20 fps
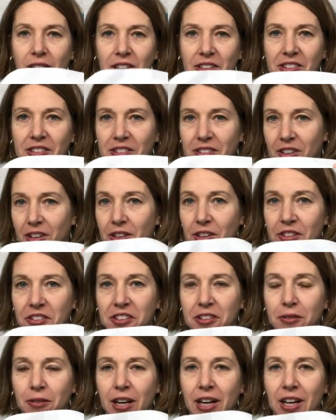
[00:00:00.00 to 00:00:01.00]
circle
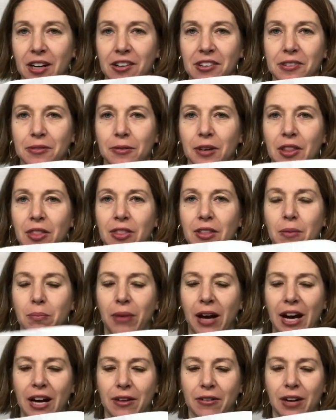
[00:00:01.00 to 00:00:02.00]
squares with the
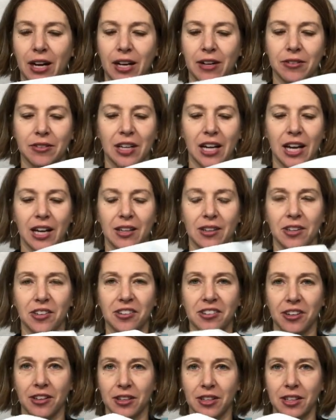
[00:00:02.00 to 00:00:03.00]
background and the
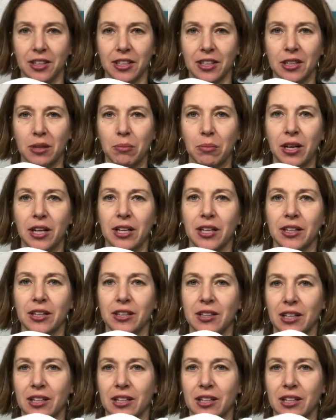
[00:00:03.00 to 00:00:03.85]
circle in the middle,